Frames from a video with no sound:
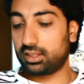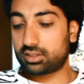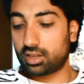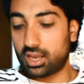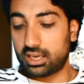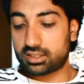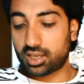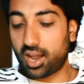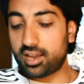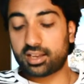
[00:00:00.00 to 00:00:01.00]
This
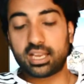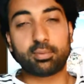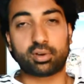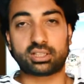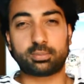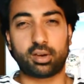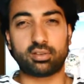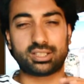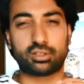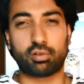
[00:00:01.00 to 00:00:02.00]
entire keyboard
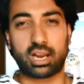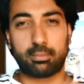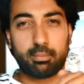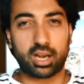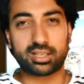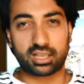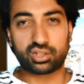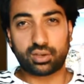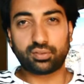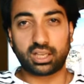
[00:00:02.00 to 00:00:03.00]
experience is great, minus that
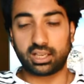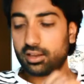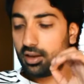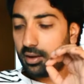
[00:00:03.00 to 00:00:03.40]
shift key,